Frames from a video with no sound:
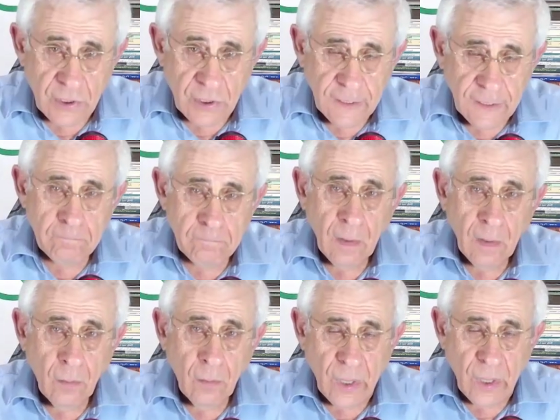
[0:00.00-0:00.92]
when
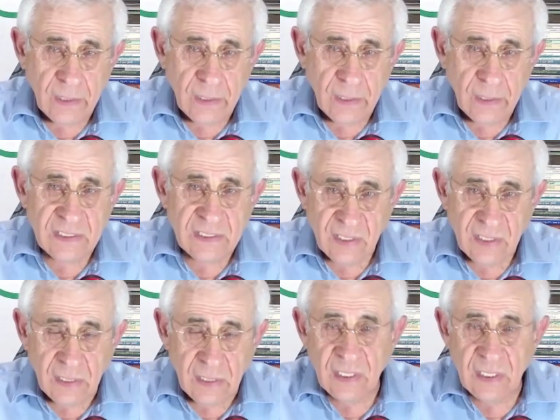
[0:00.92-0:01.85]
it starts, and
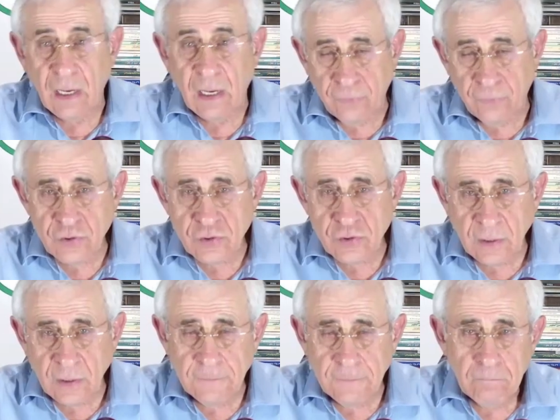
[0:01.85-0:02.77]
unfortunately,
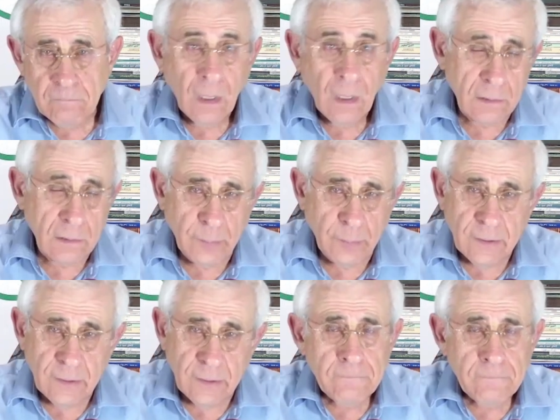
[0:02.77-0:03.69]
God forbid,
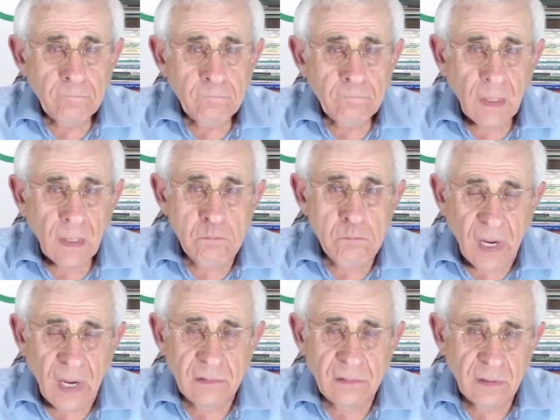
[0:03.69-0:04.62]
it might
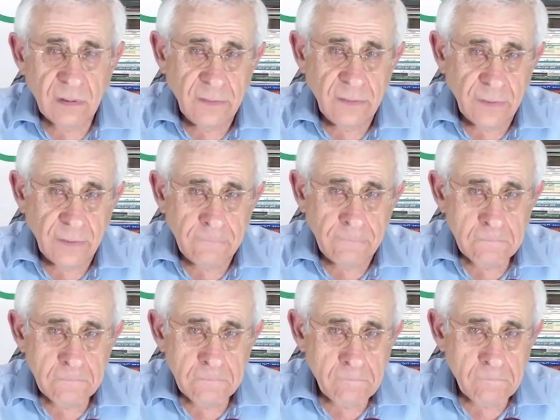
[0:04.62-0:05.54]
even
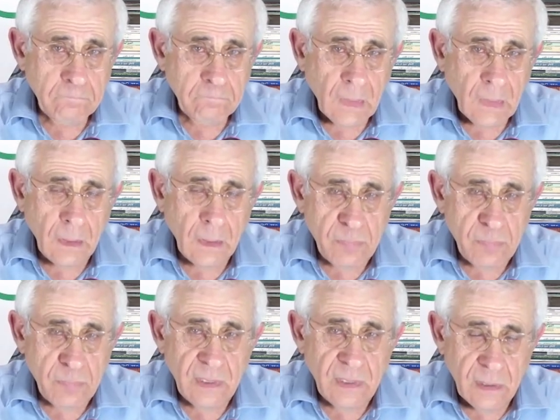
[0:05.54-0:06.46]
be
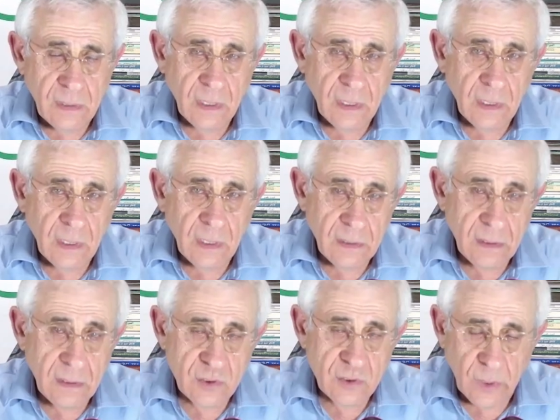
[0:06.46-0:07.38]
this way.
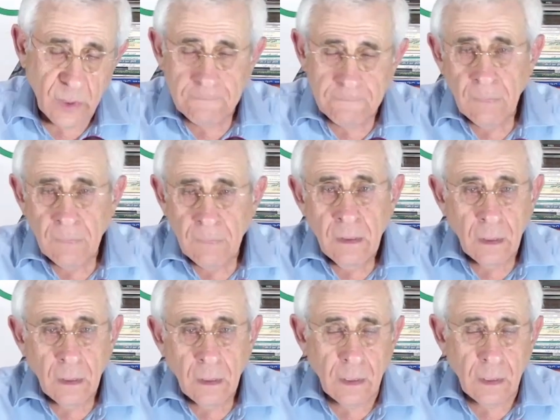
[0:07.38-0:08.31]
And,
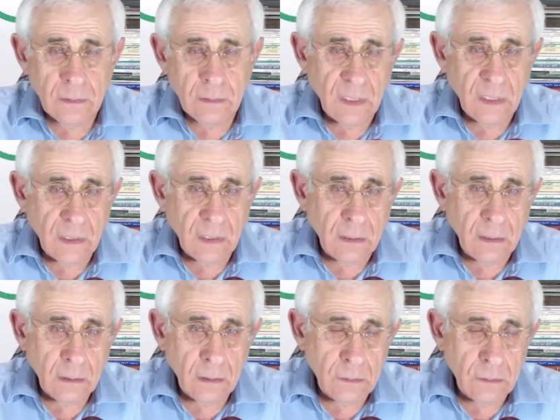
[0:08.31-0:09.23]
you know,
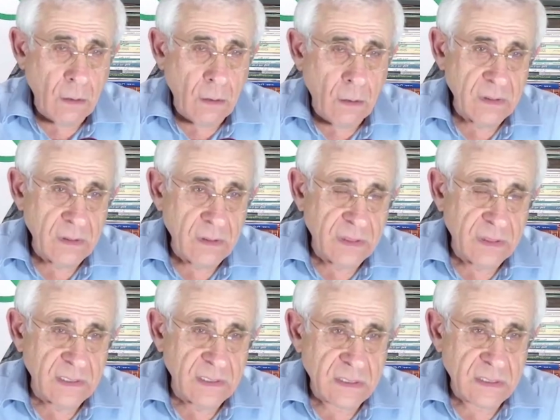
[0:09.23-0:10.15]
things
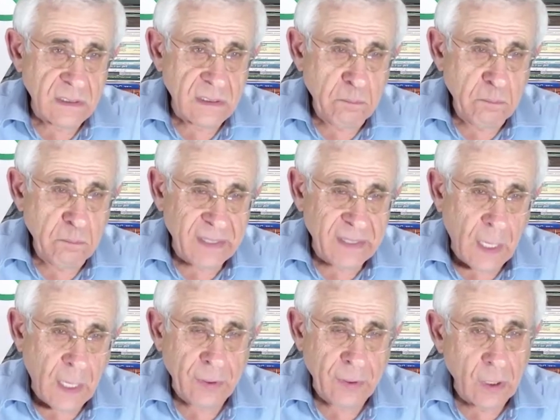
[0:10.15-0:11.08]
might happen only
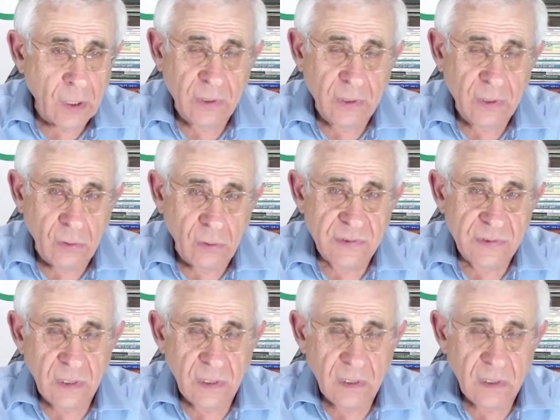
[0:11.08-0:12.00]

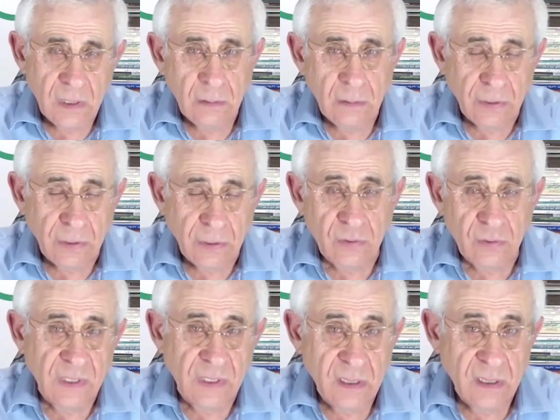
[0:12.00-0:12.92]
because they
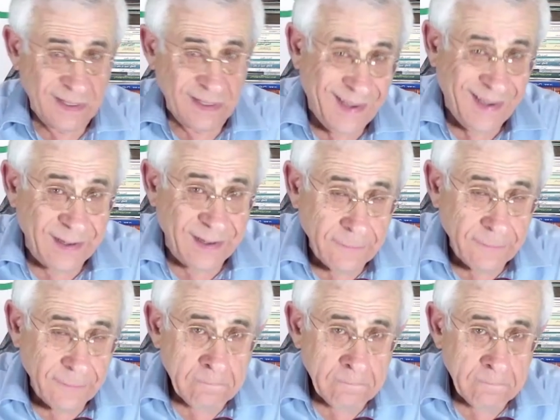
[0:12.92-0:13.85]
can.
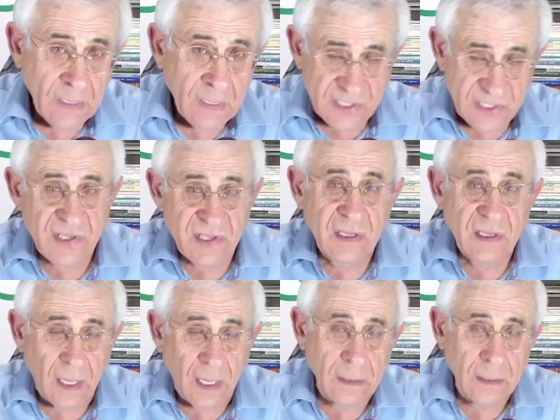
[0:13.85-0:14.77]
Since they can
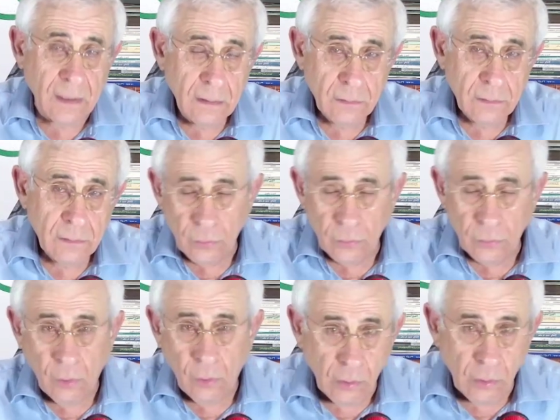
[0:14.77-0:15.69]
do
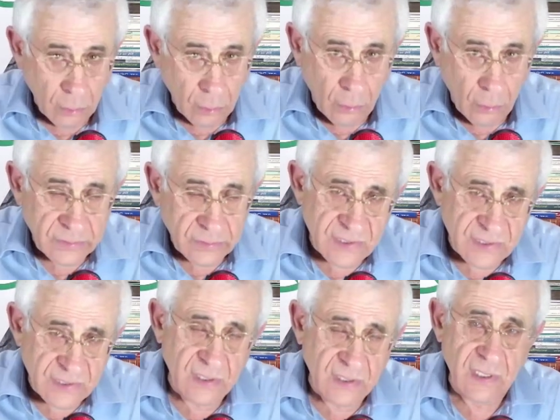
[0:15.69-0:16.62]
all these things, they can
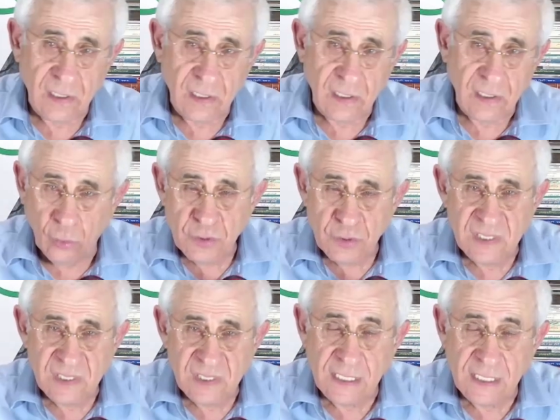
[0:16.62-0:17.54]
launch missiles,
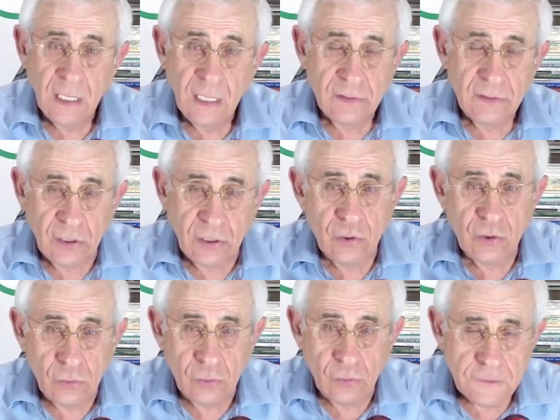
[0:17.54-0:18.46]
they can launch
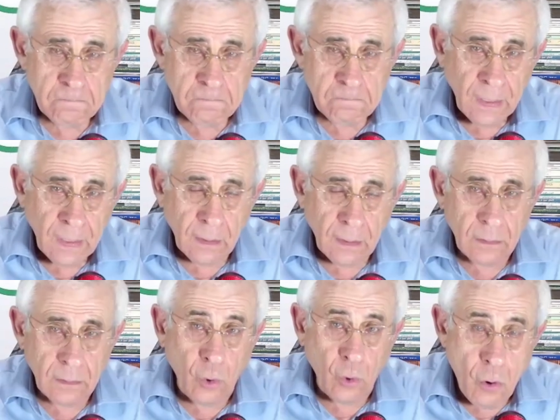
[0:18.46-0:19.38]

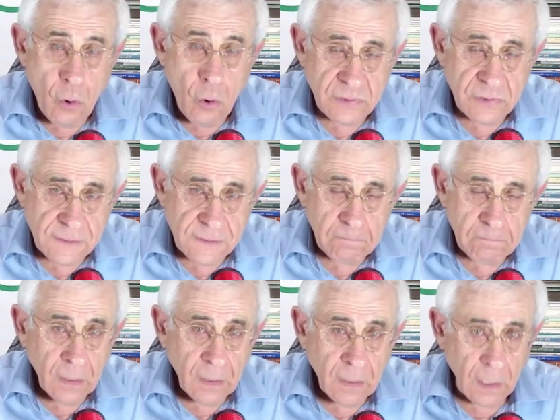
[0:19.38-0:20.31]
drones, and
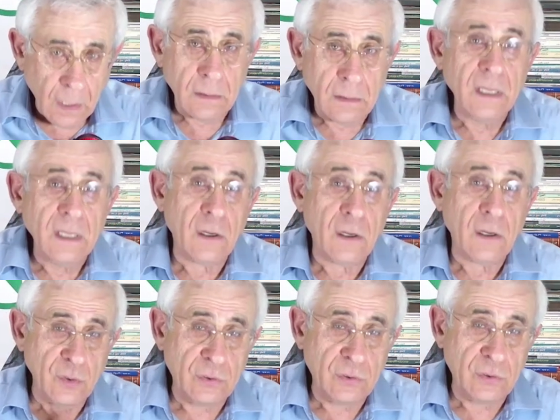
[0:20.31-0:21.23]
they actually
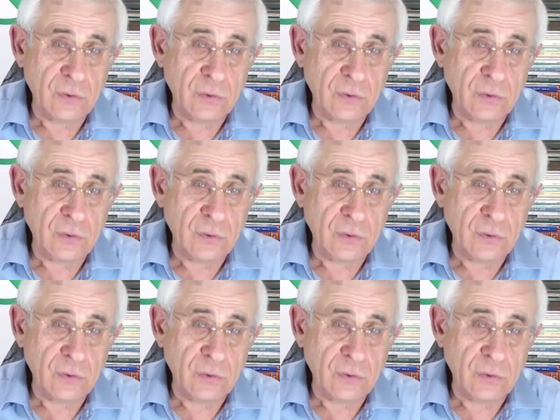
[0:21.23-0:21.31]
today